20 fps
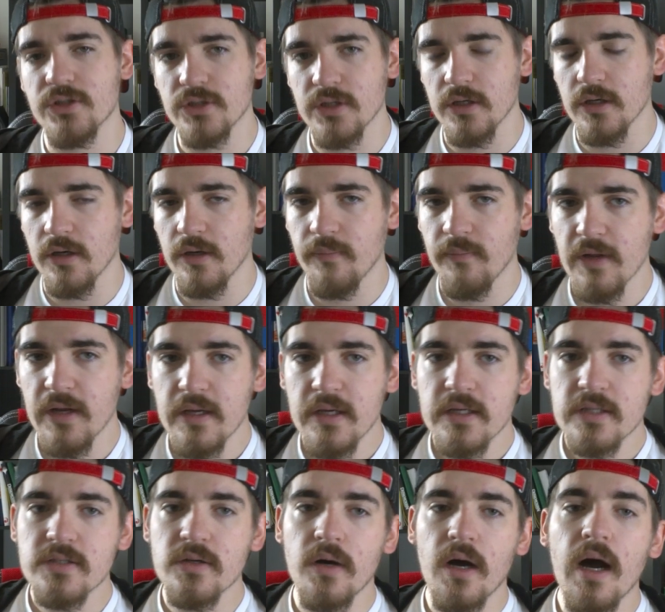turn.
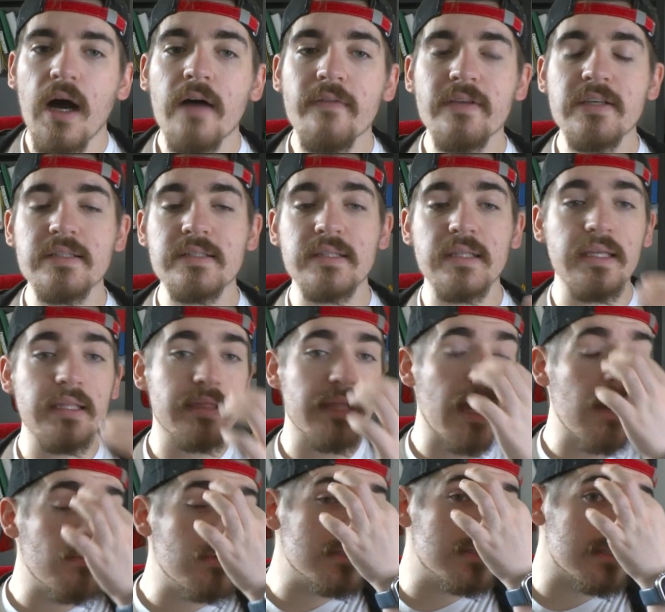So obviously,
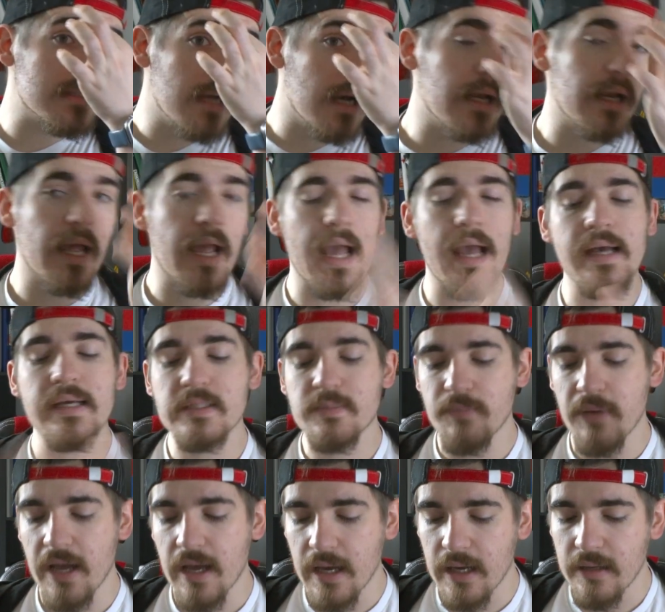that one's not as
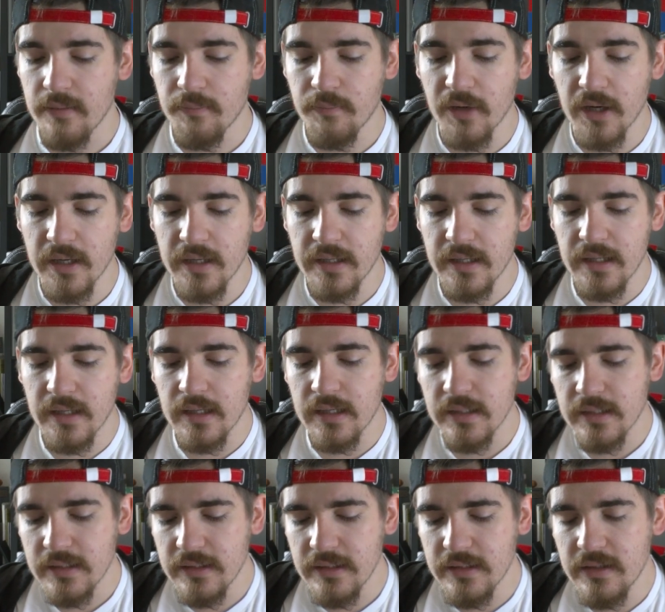bad, but
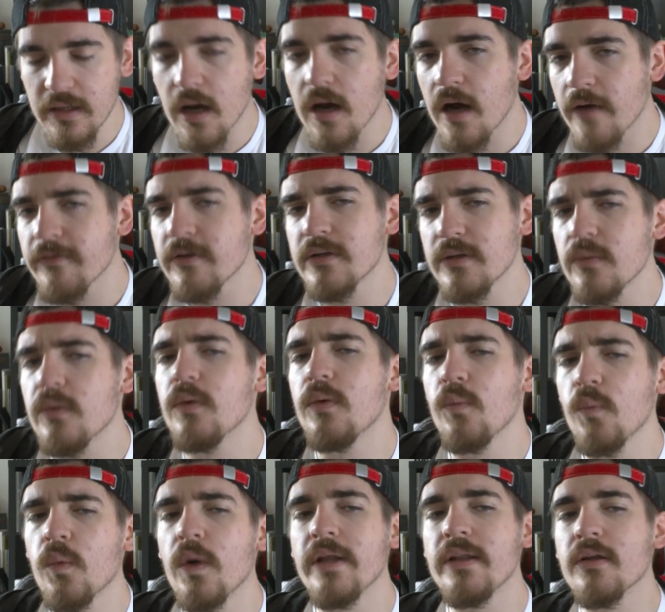
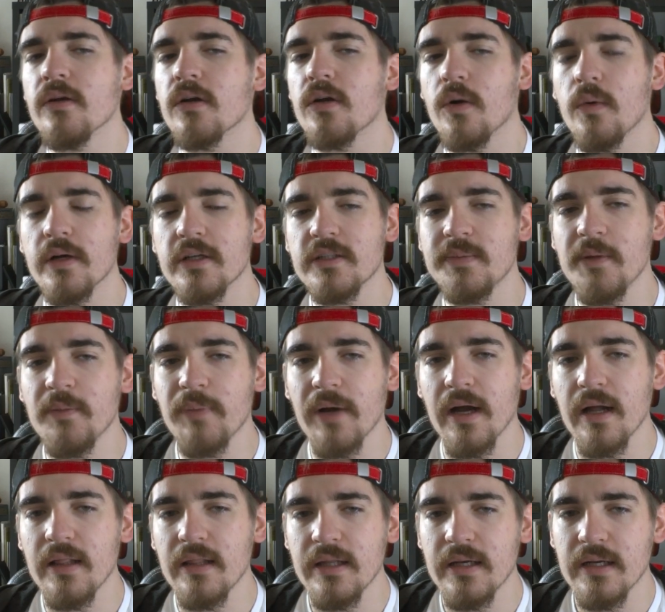when you're going to be
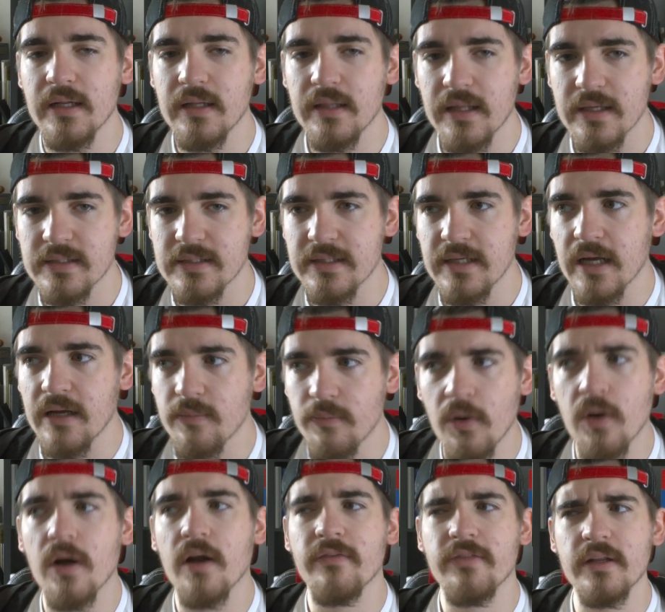piloting this deck,
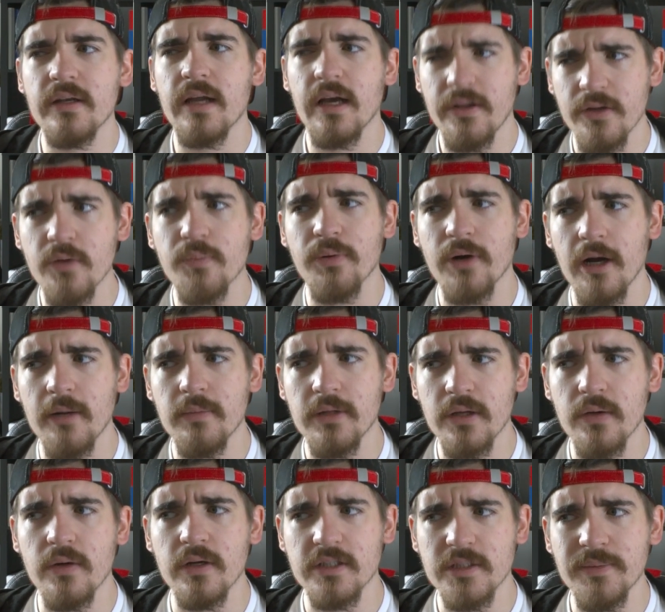more often than not, you're probably
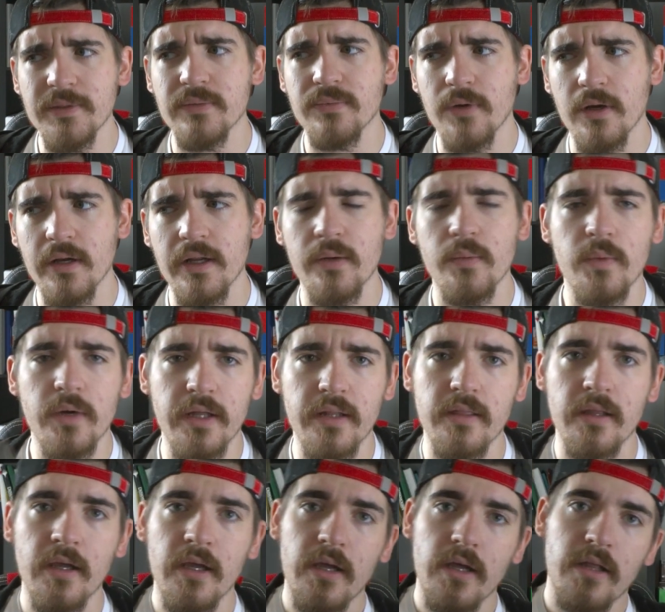going to be running with
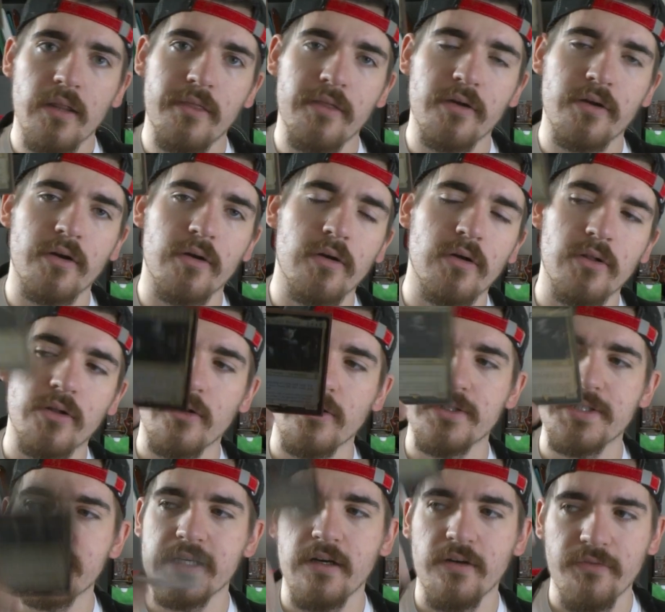the girl
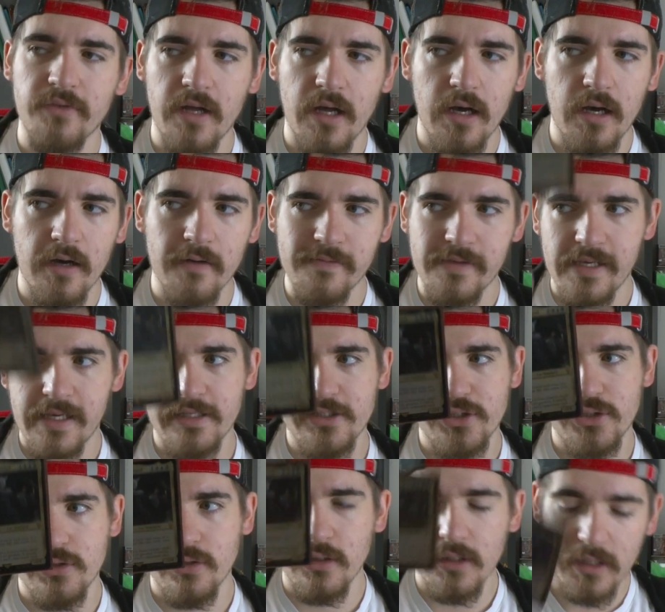herself of
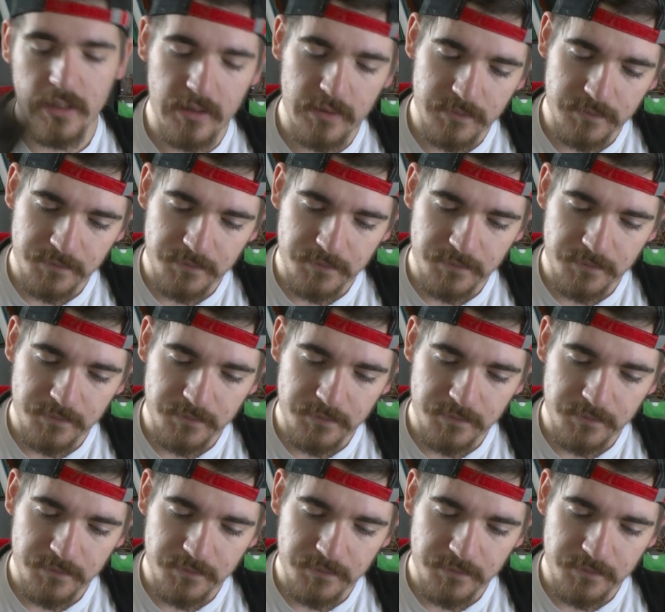Y'Shtola.